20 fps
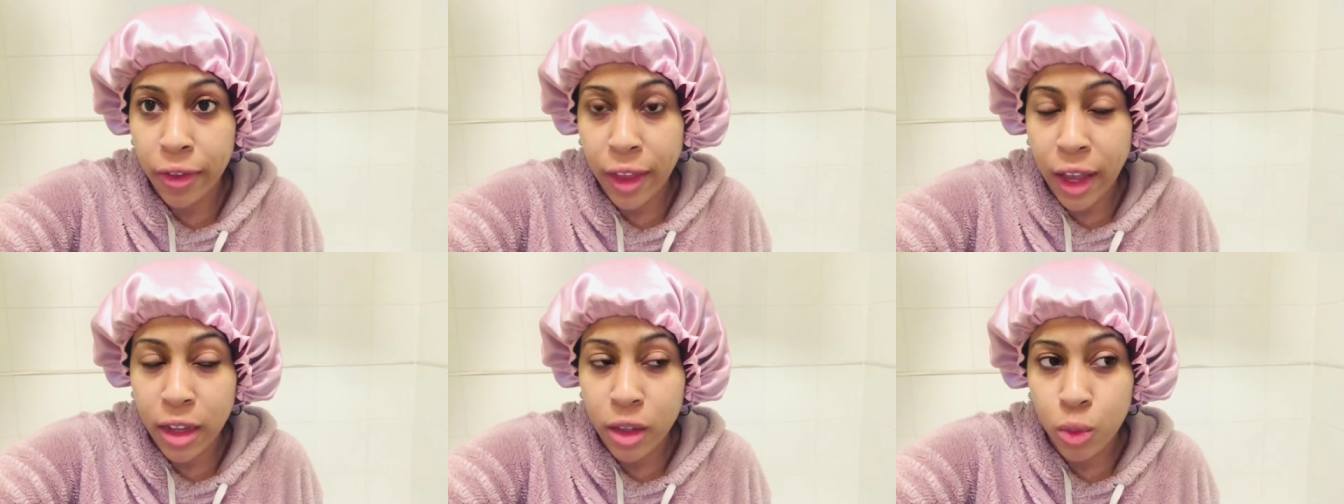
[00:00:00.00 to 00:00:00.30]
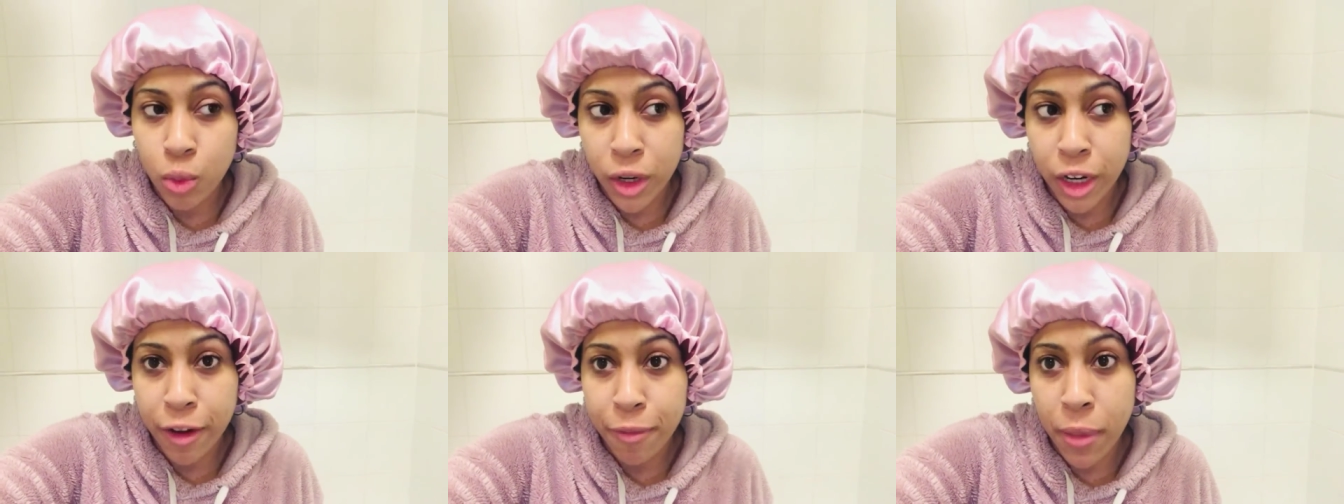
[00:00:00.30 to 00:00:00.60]
That's
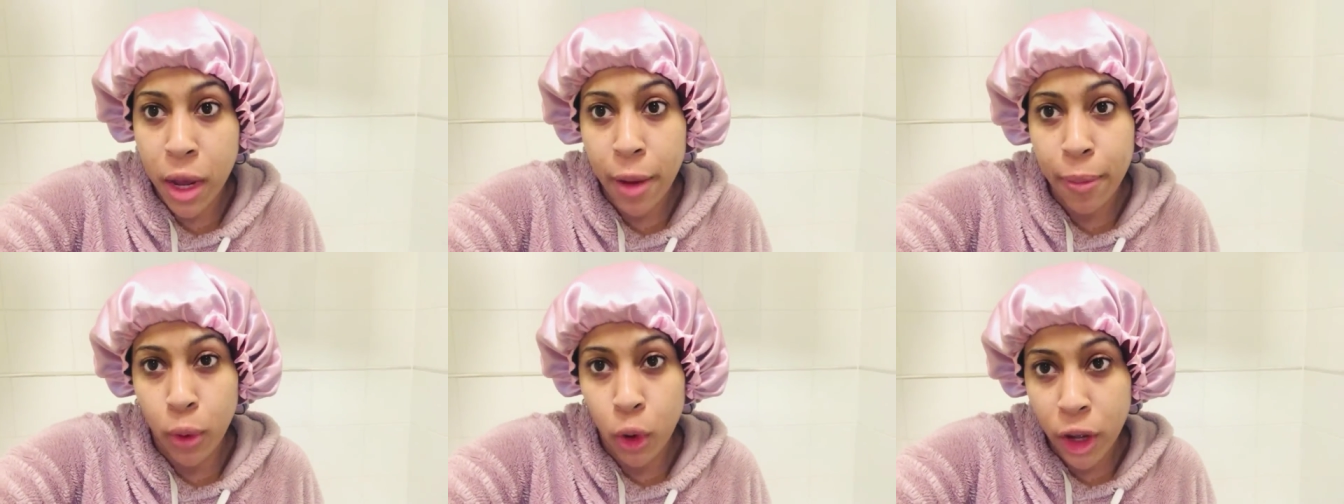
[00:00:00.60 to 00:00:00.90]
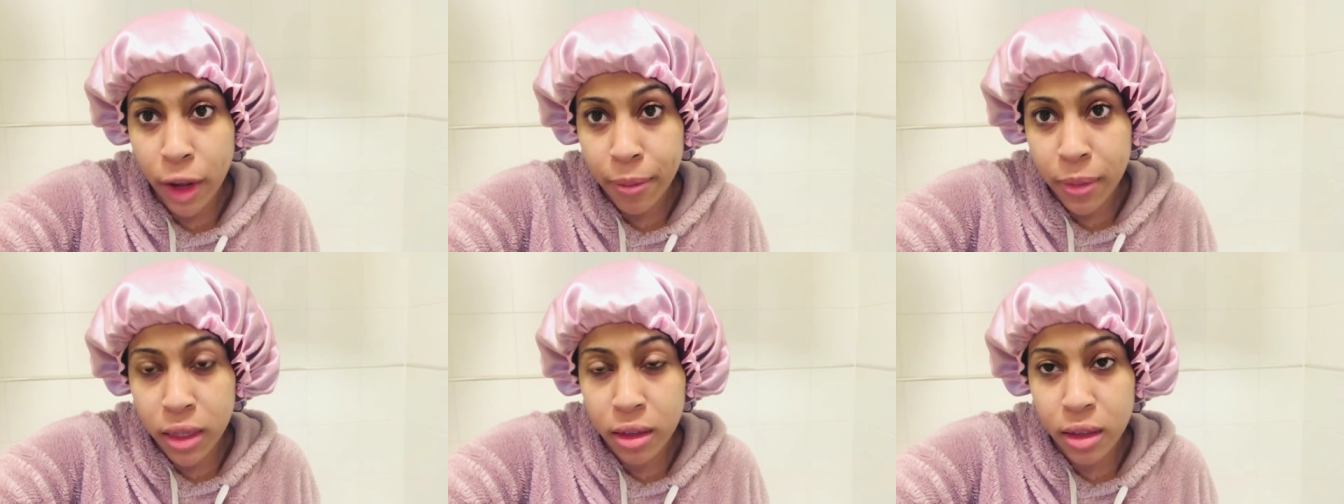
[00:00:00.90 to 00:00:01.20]
one of my
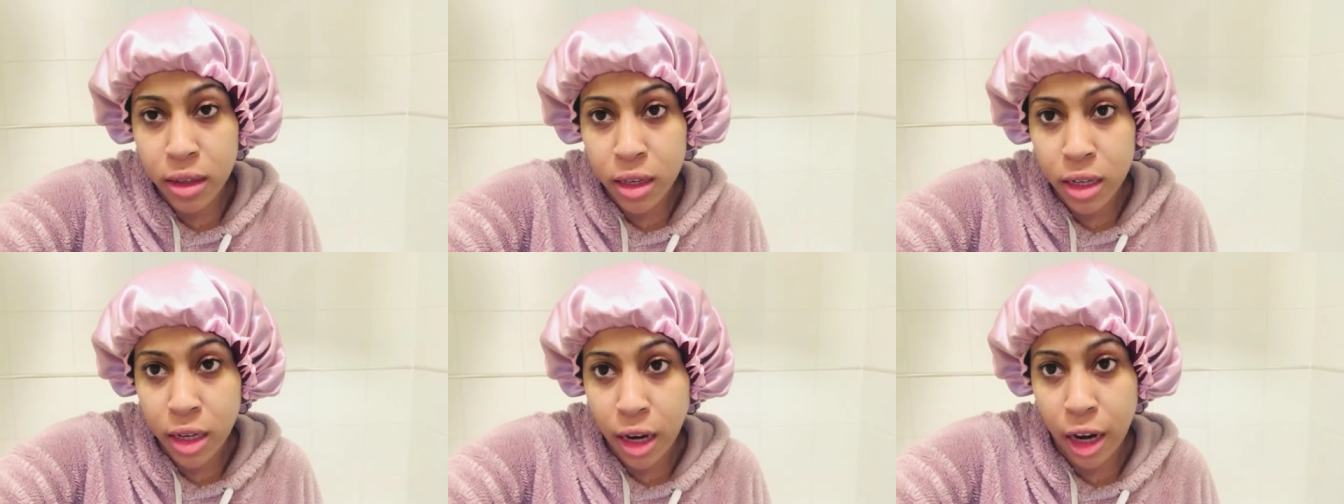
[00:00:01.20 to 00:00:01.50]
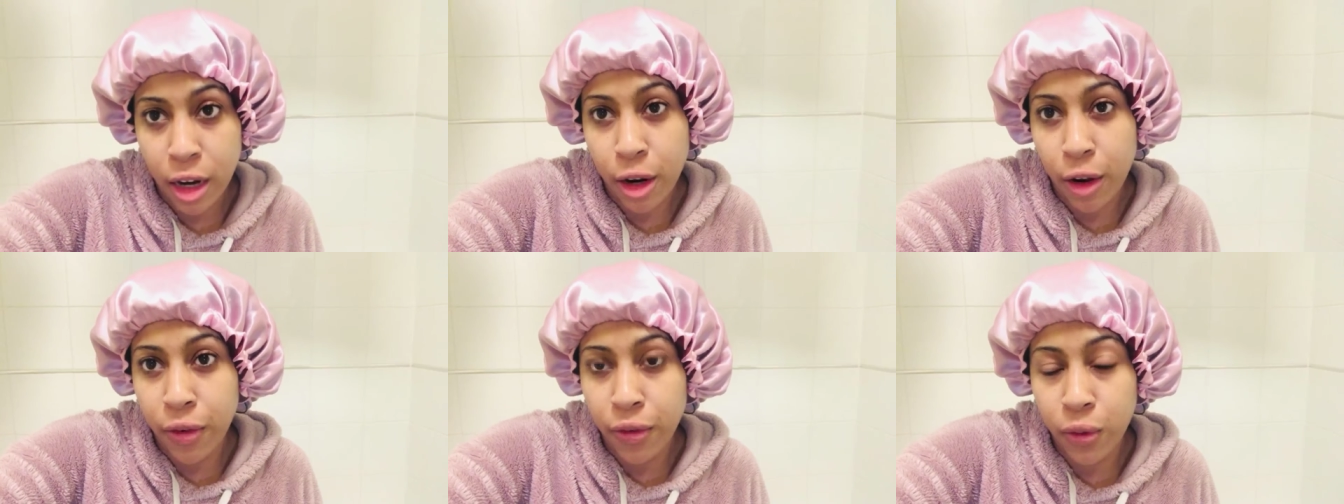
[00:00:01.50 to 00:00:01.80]
appointments today
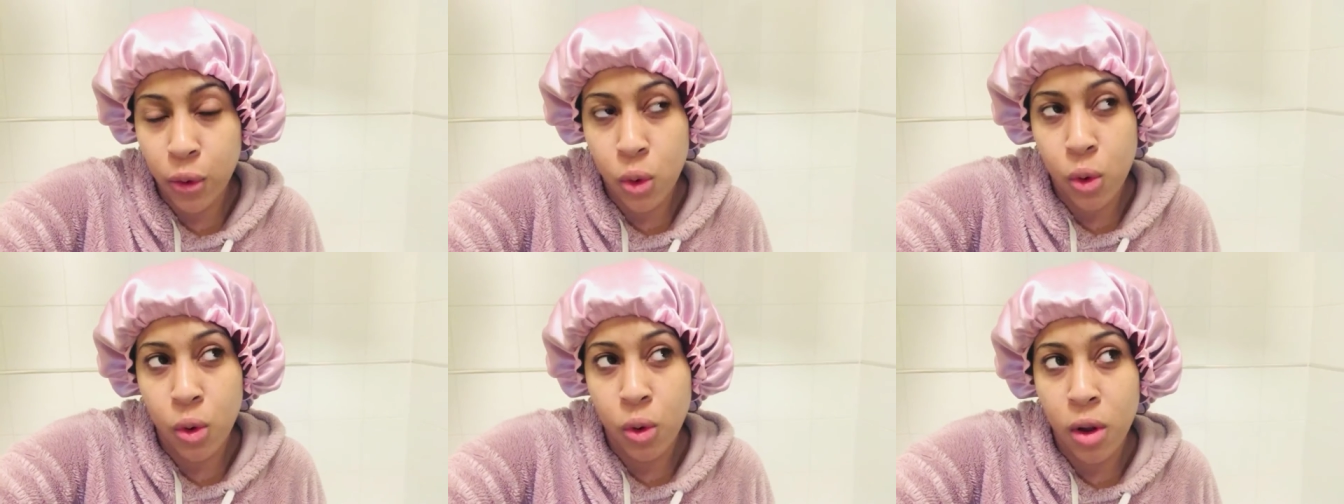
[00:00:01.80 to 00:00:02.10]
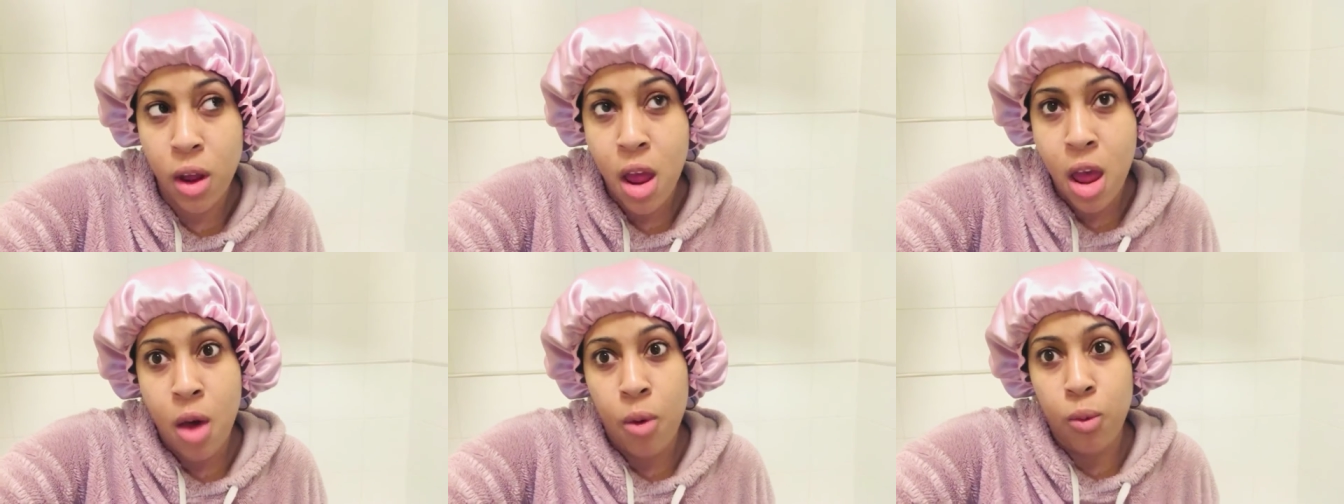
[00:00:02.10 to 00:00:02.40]
and I thought,
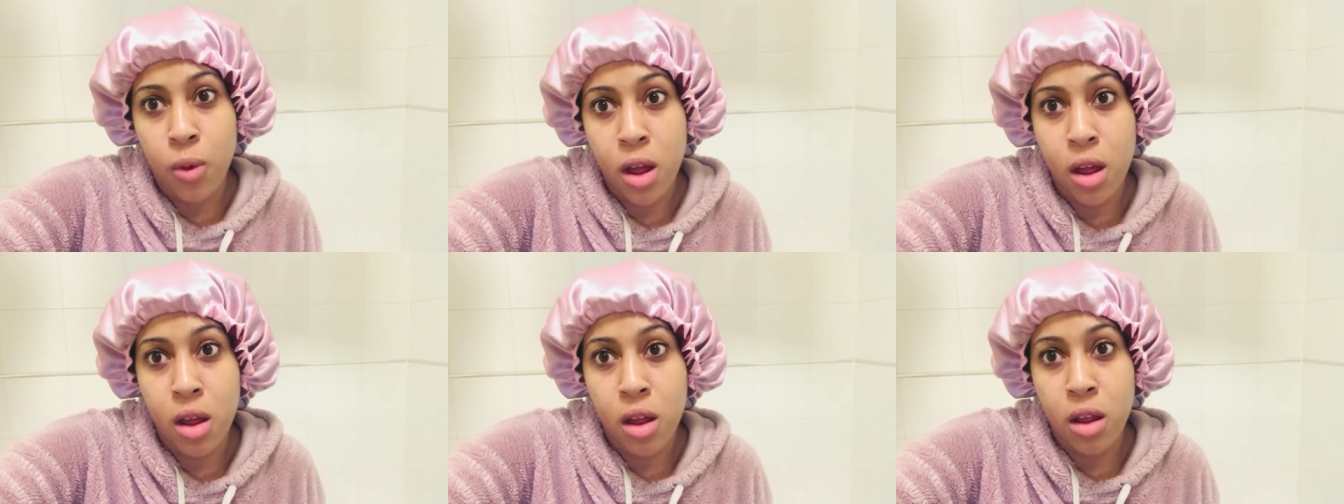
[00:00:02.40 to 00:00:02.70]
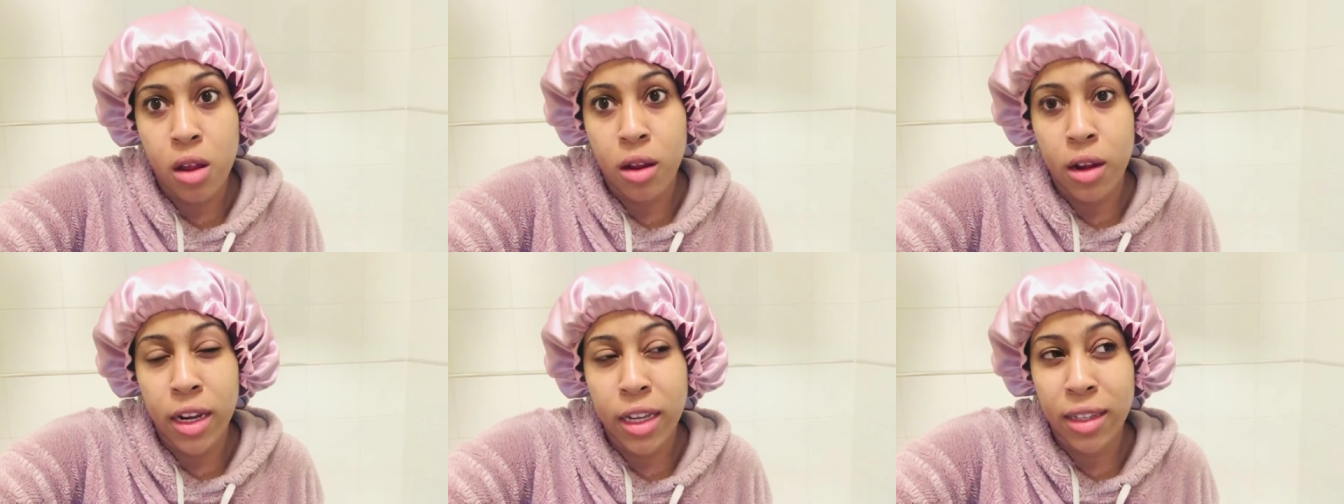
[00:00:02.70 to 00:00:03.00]

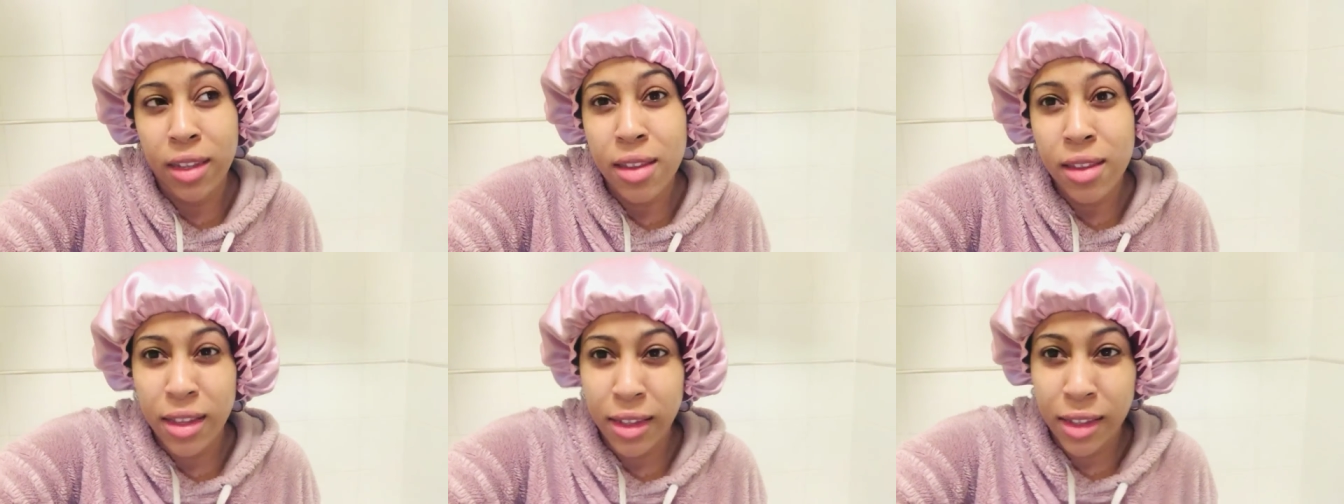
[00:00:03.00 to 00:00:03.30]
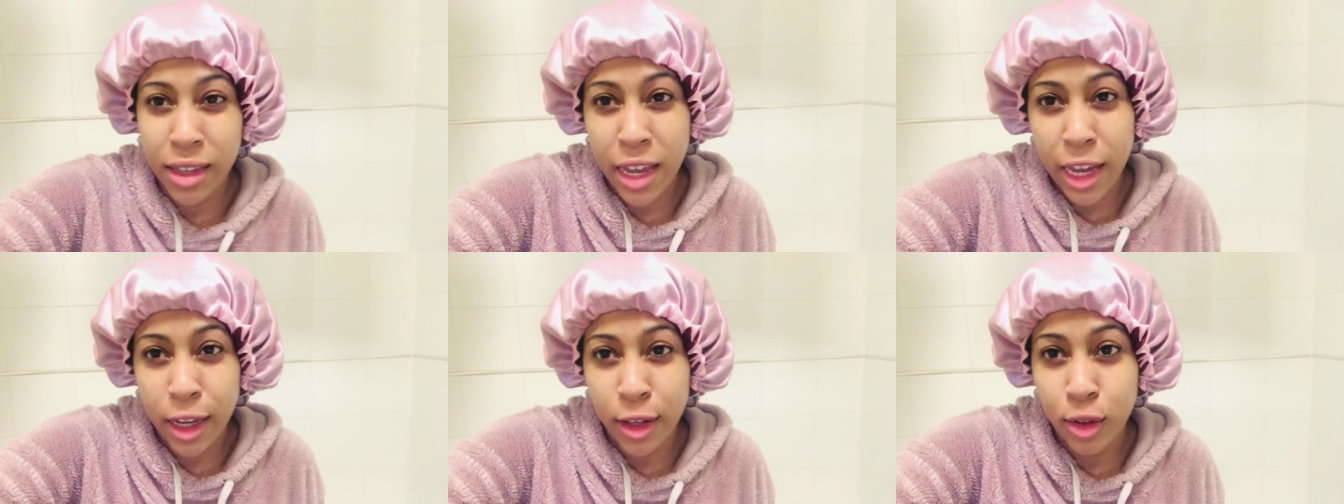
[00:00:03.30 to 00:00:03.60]
well, it's in the
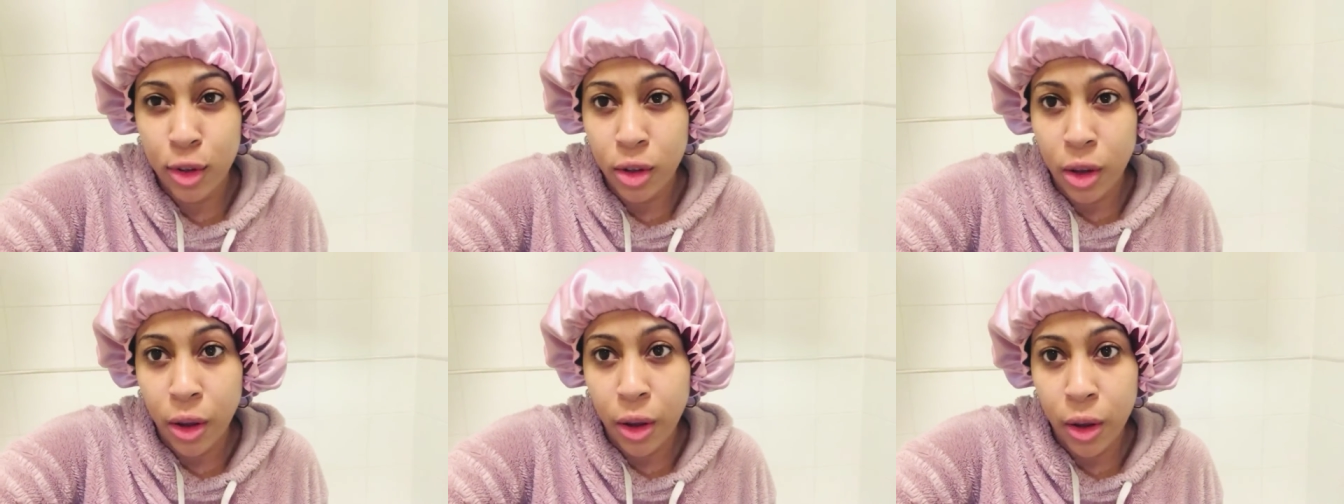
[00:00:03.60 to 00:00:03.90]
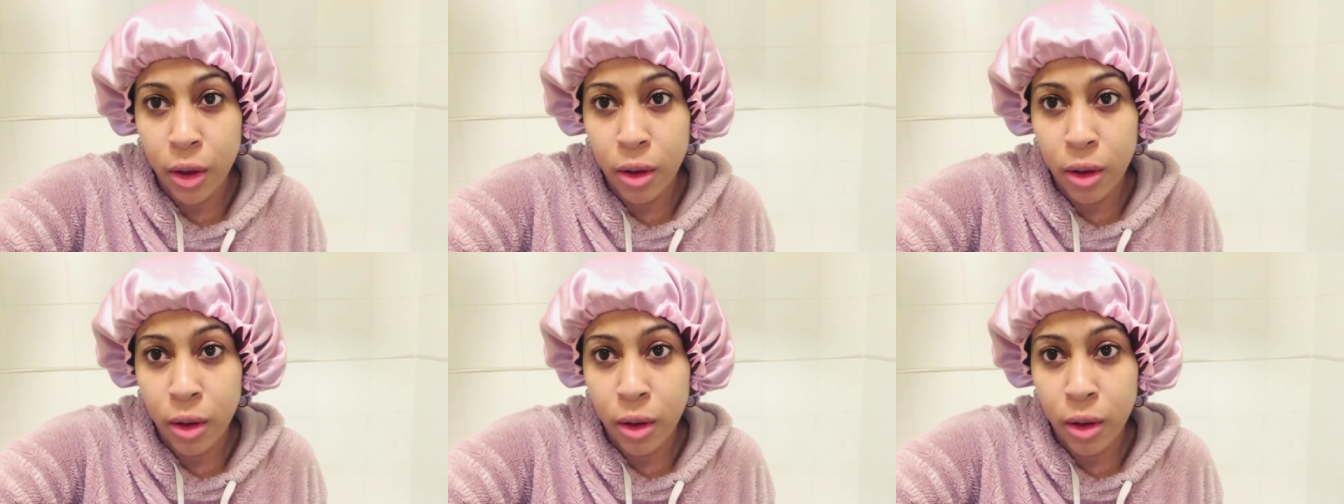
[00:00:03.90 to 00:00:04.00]
city, so